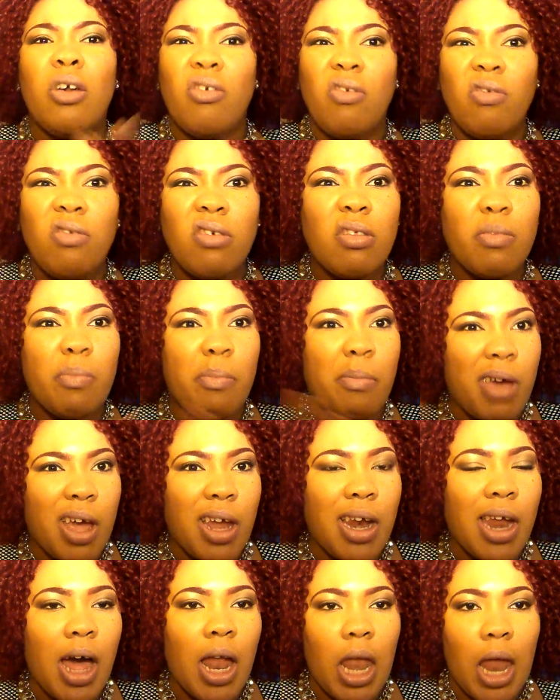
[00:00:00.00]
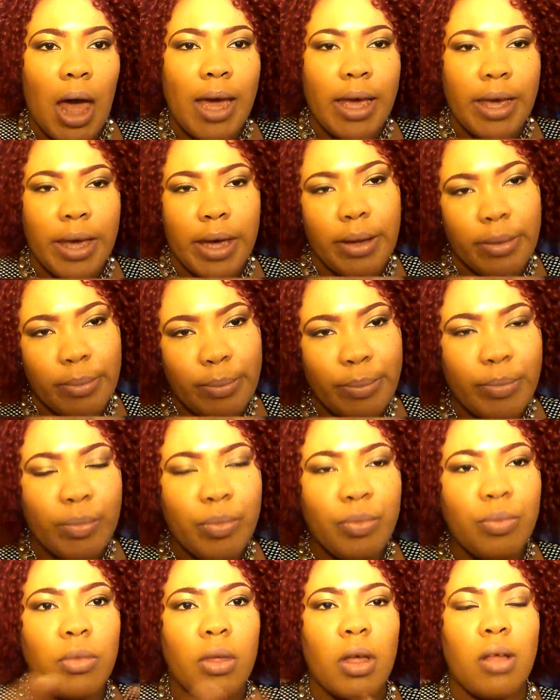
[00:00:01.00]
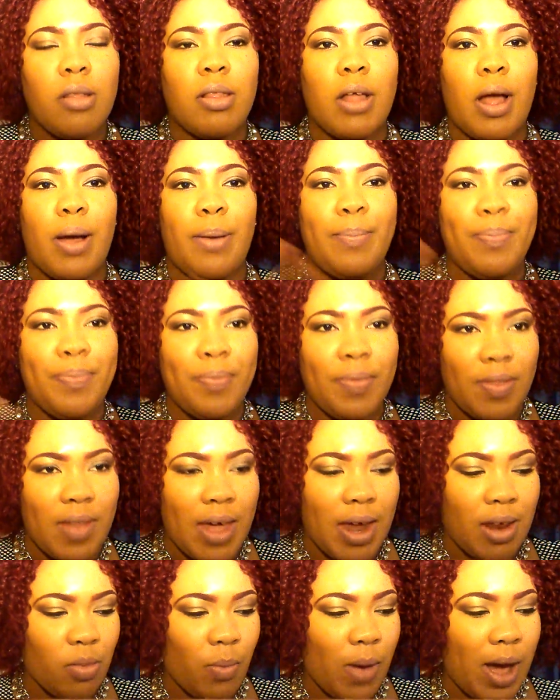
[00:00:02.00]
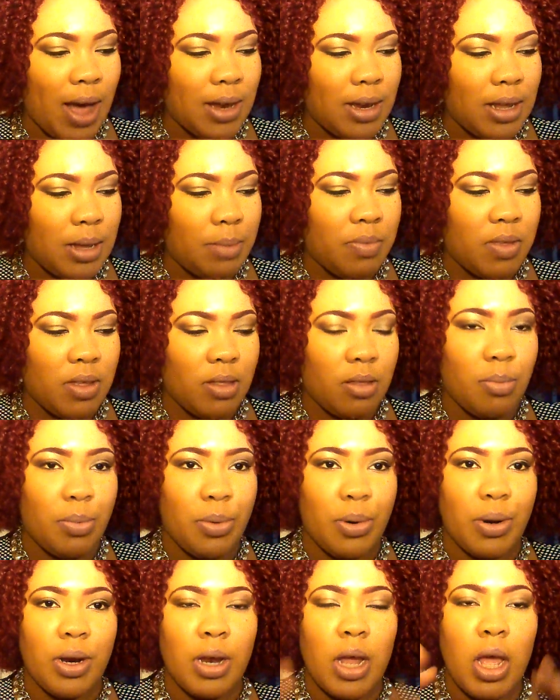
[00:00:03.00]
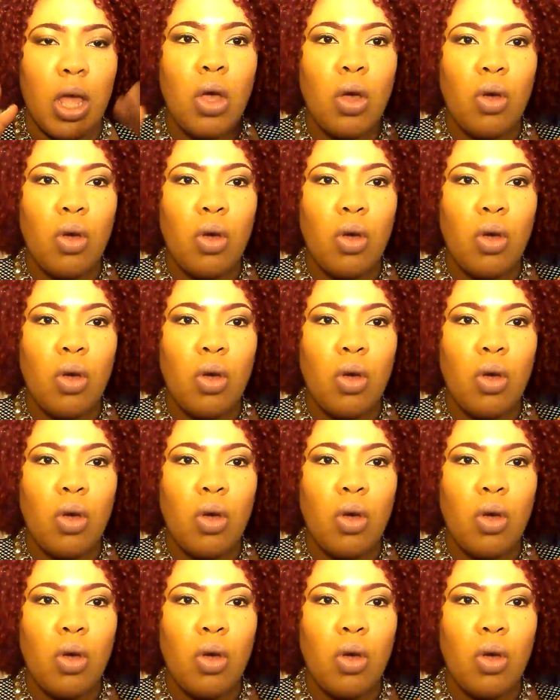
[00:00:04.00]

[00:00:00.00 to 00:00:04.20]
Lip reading: you just may not like it. So that is why I deemed this important.